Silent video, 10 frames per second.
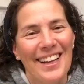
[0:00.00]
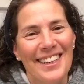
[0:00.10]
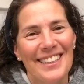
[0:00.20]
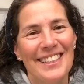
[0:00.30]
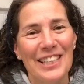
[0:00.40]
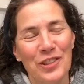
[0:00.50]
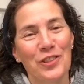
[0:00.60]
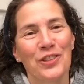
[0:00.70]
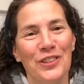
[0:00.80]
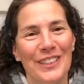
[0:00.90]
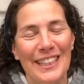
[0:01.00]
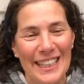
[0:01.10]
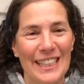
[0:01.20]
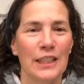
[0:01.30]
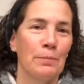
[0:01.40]
Nature journaling
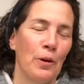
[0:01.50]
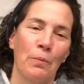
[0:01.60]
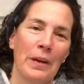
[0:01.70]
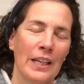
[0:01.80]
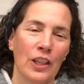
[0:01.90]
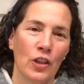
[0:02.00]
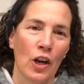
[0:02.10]
is about making your